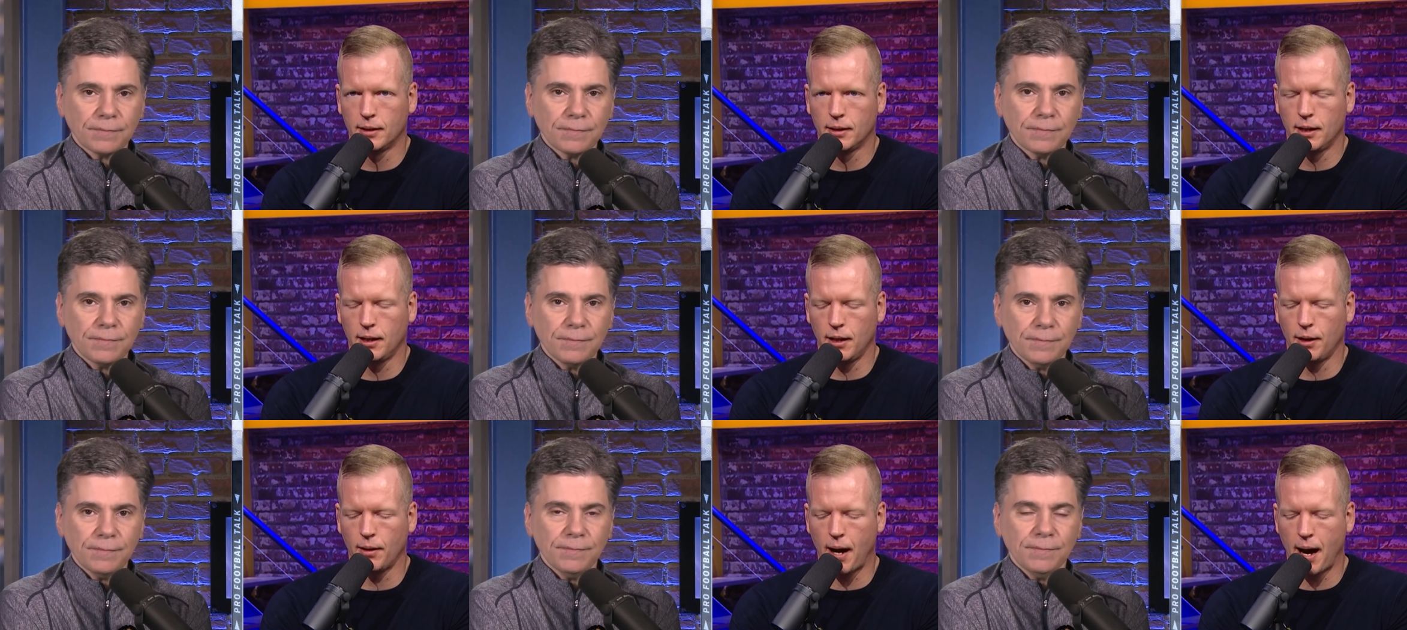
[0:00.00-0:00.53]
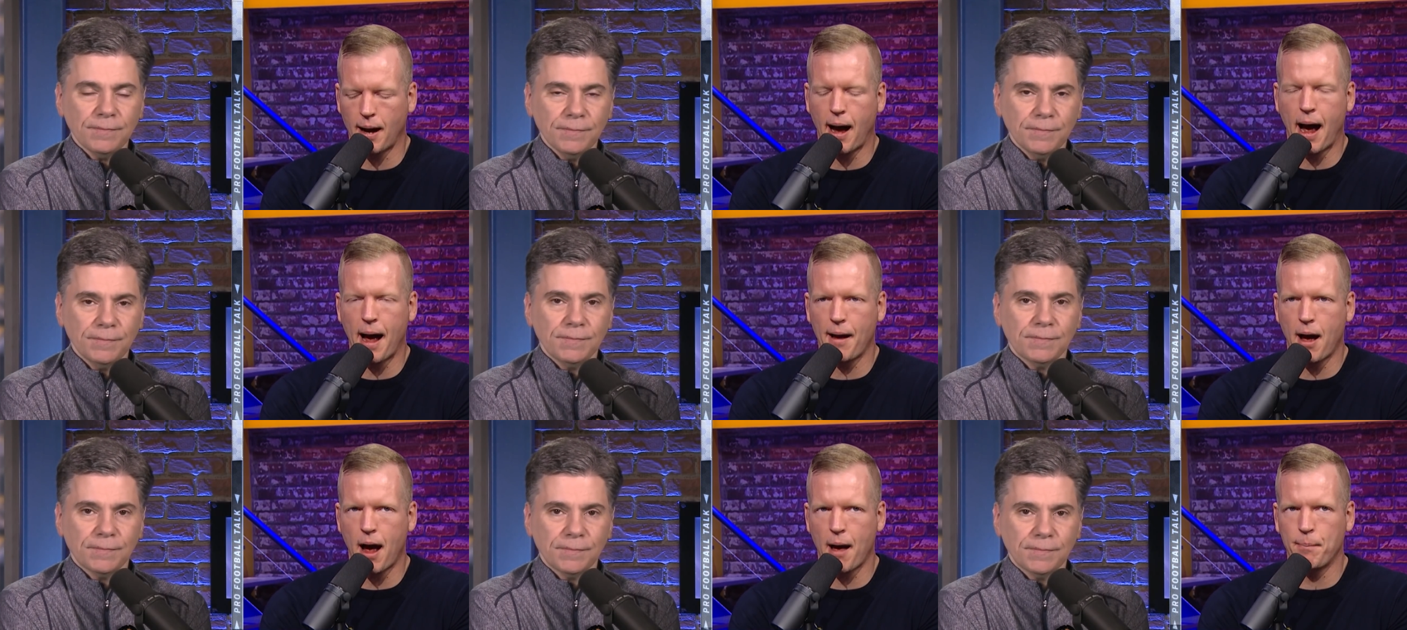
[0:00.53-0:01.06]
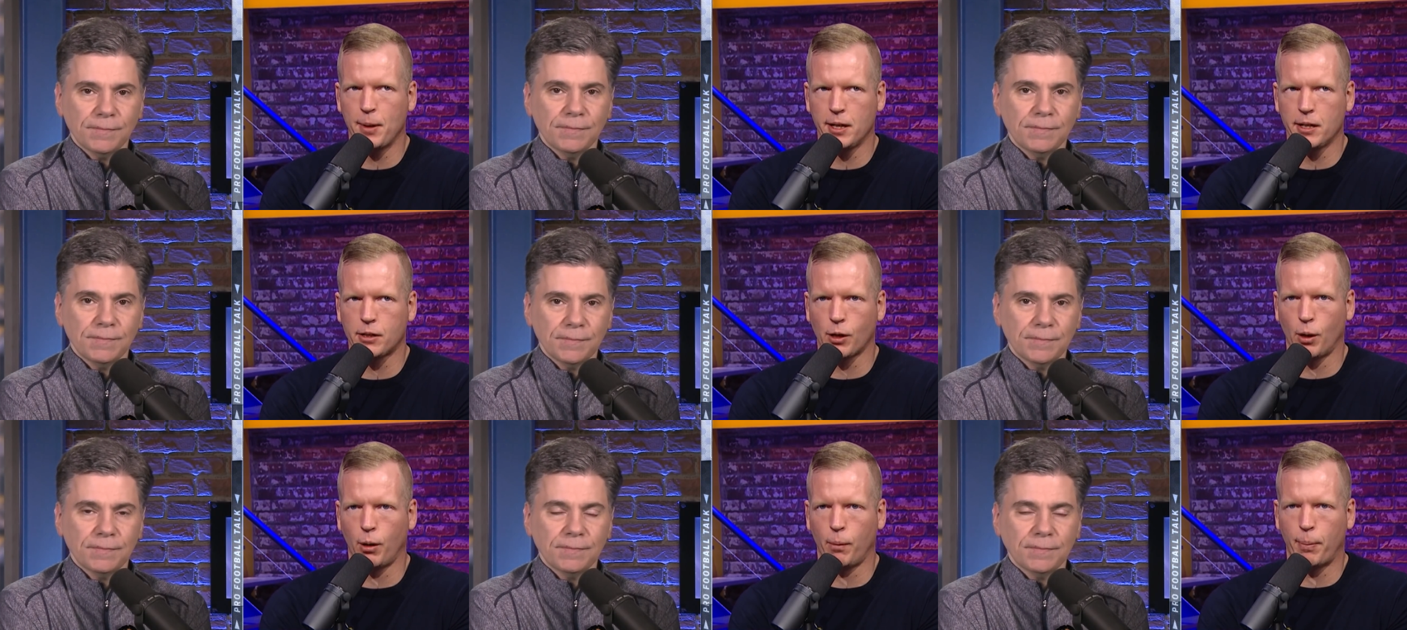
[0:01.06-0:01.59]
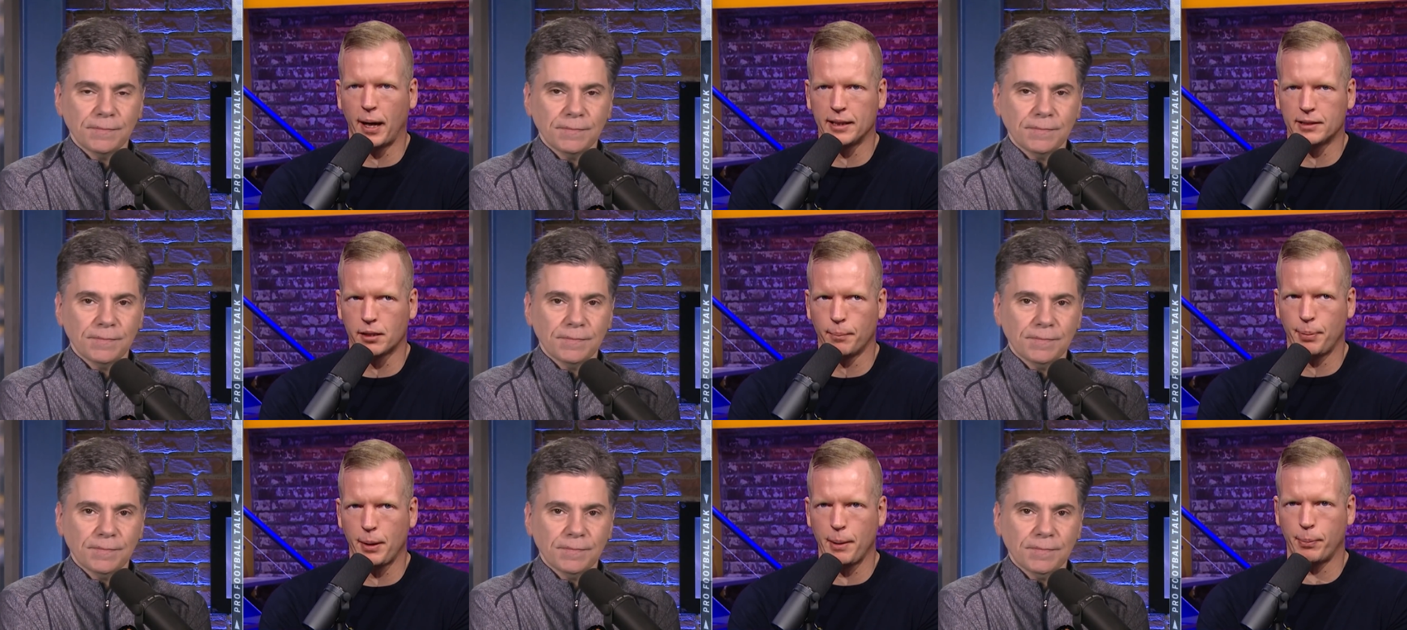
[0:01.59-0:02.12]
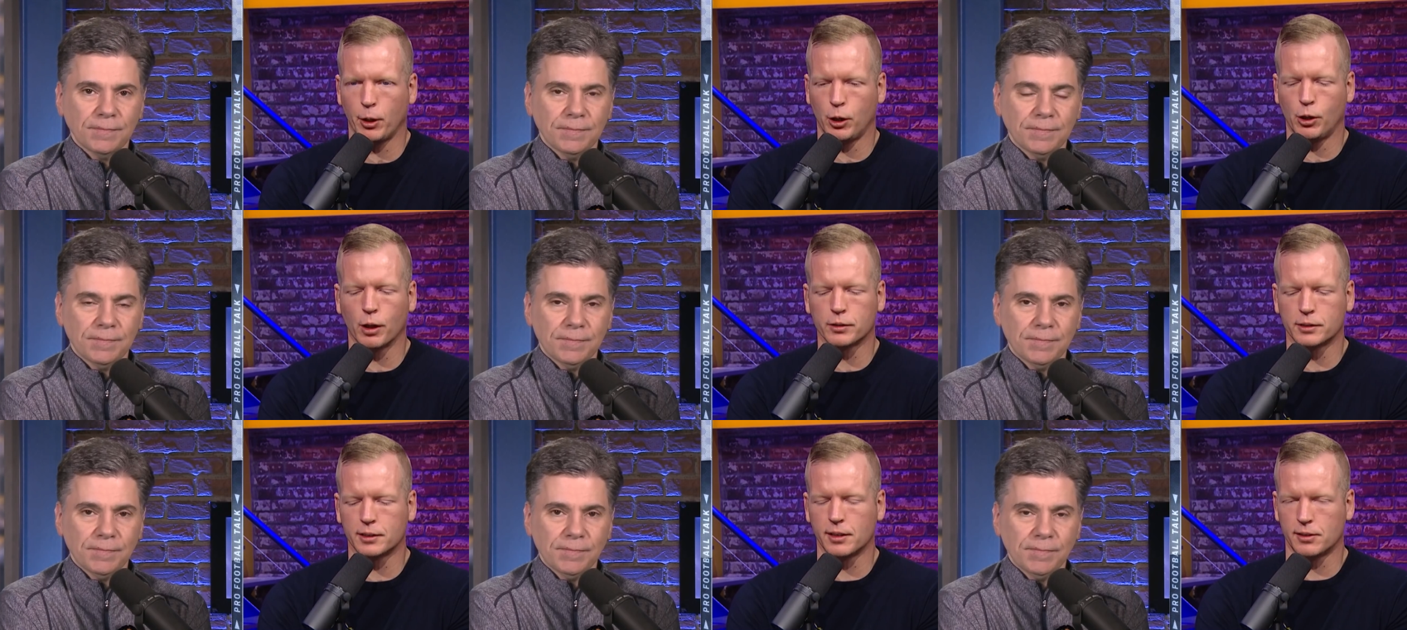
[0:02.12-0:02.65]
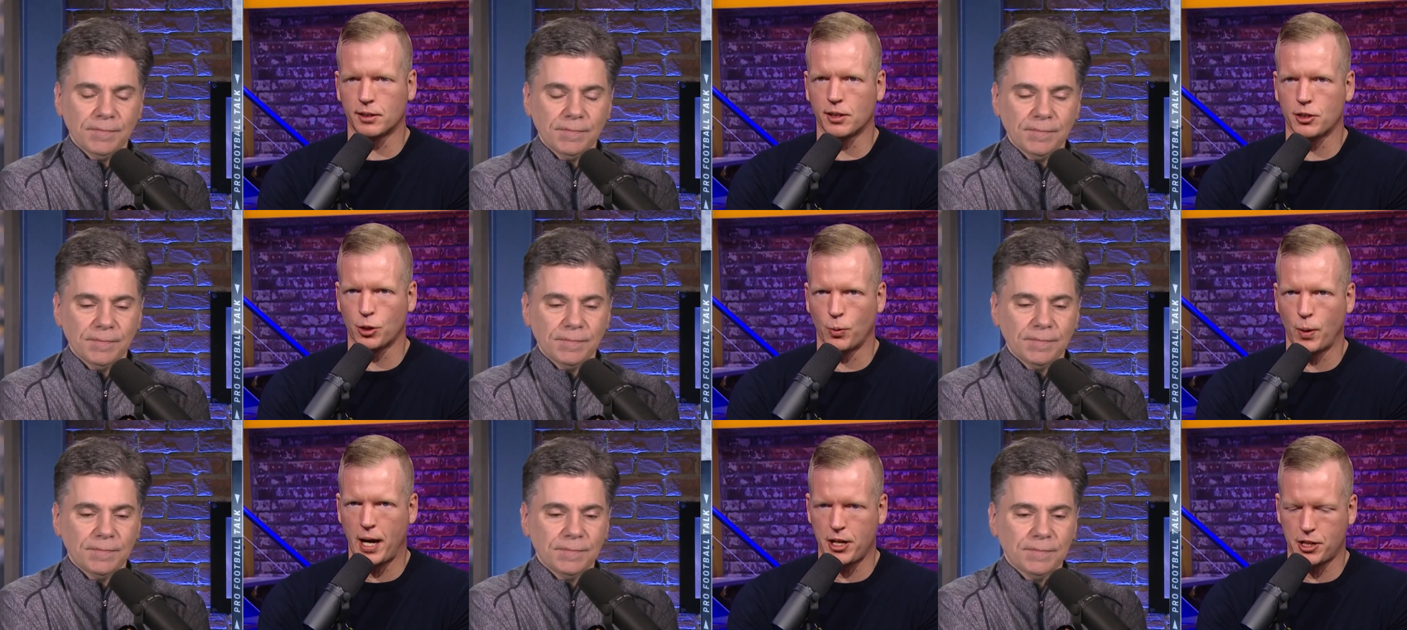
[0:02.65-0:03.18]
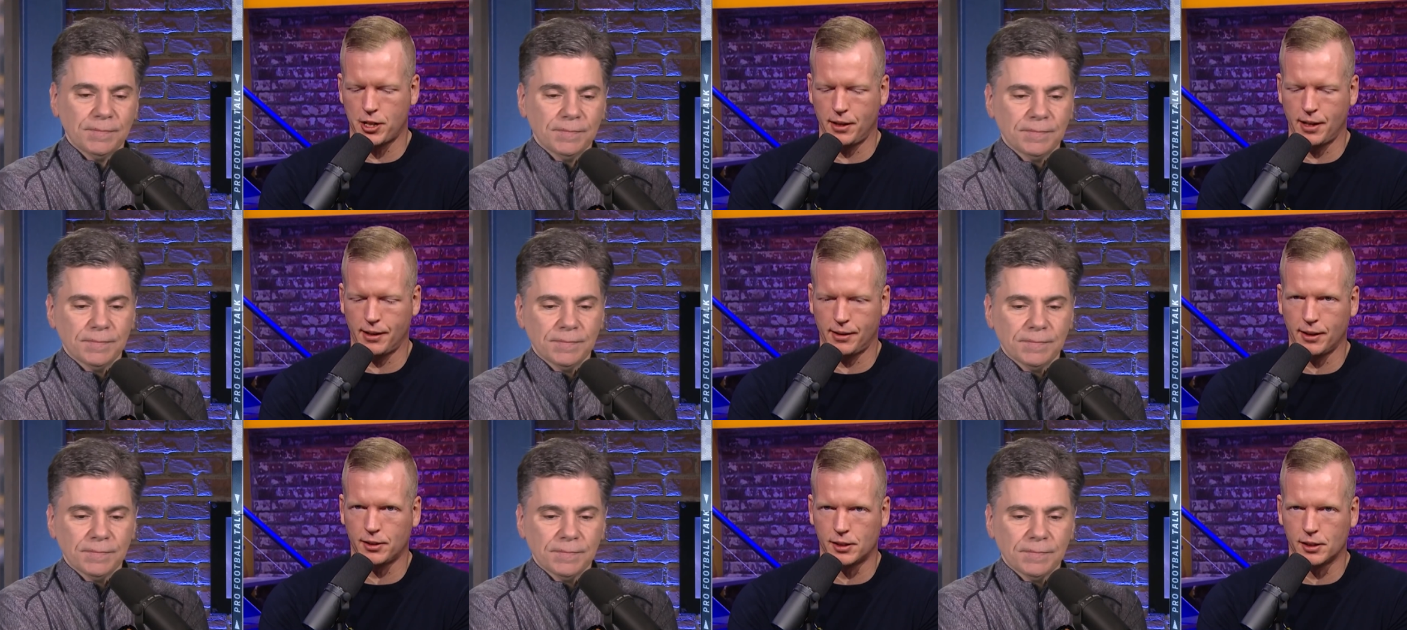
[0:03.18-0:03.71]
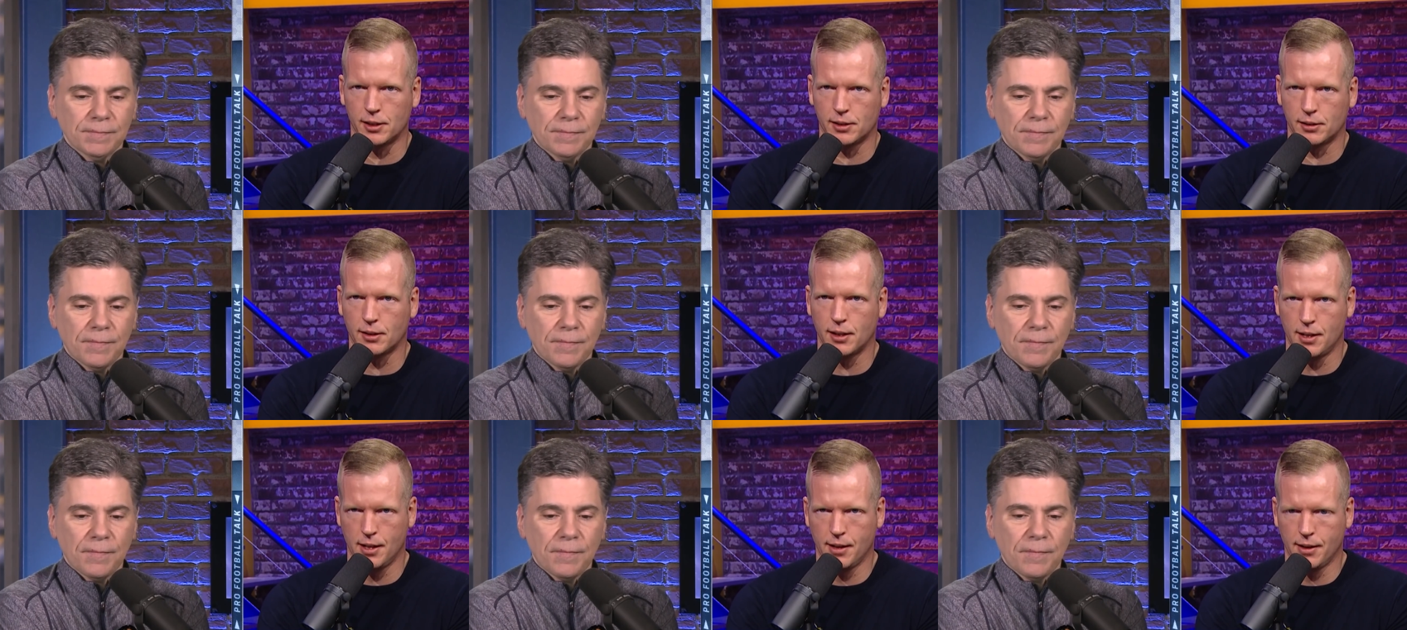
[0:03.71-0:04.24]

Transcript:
Speaker 1: You know, I, I I've been told by some people close to the situation that this is